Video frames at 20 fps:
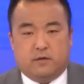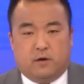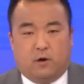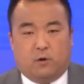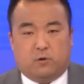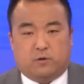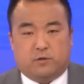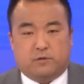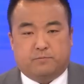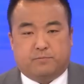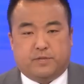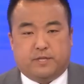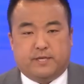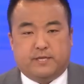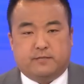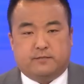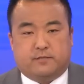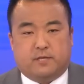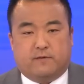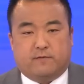Oakland
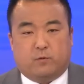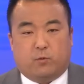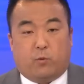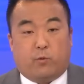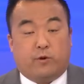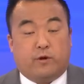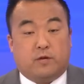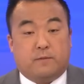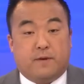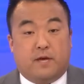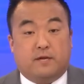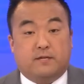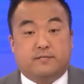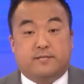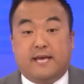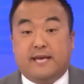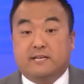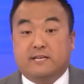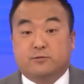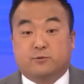police have a warning about a
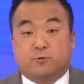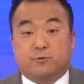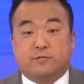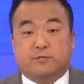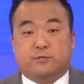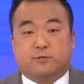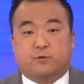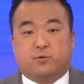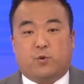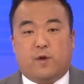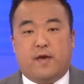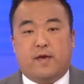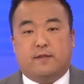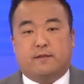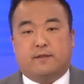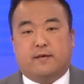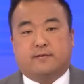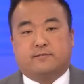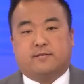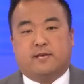dangerous trend.
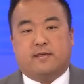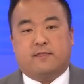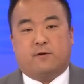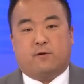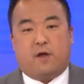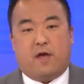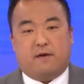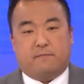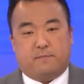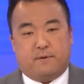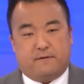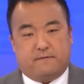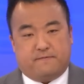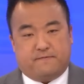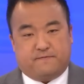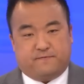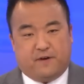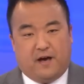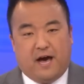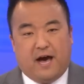They say there have been
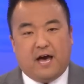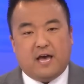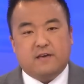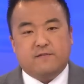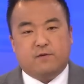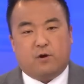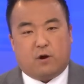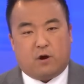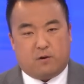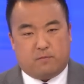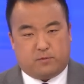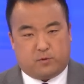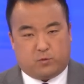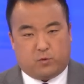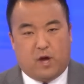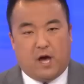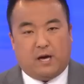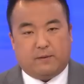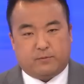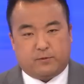five armed
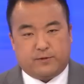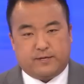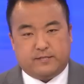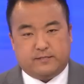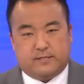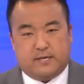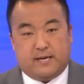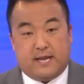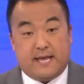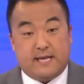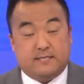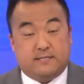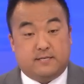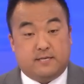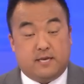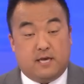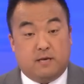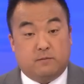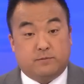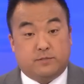robberies at A
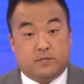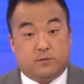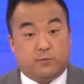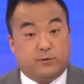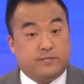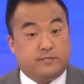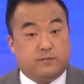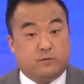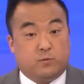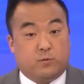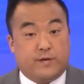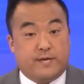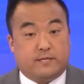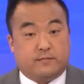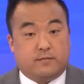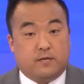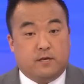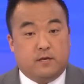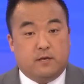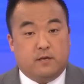T Ms in recent
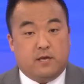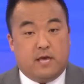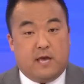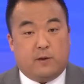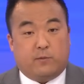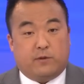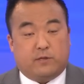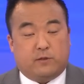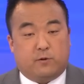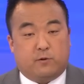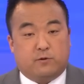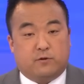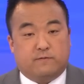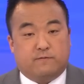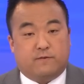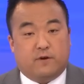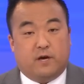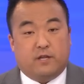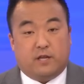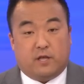weeks, and we learned
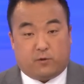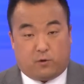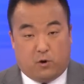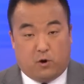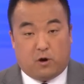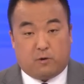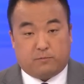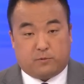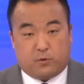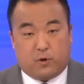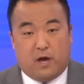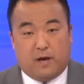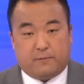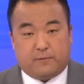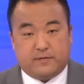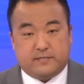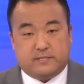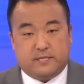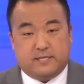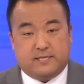of another armed
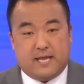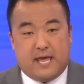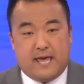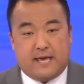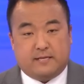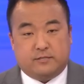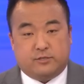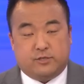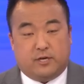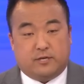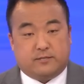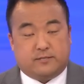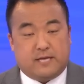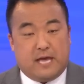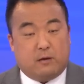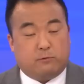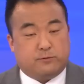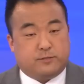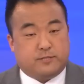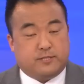robbery today just
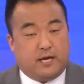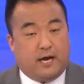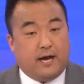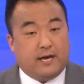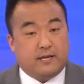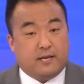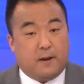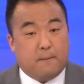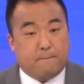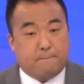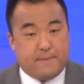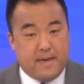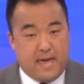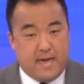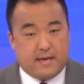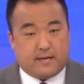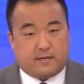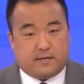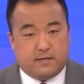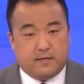outside a
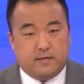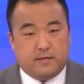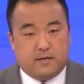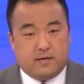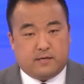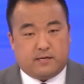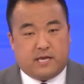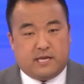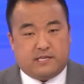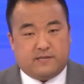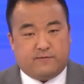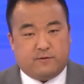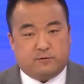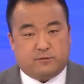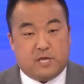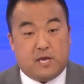bank. K T V U's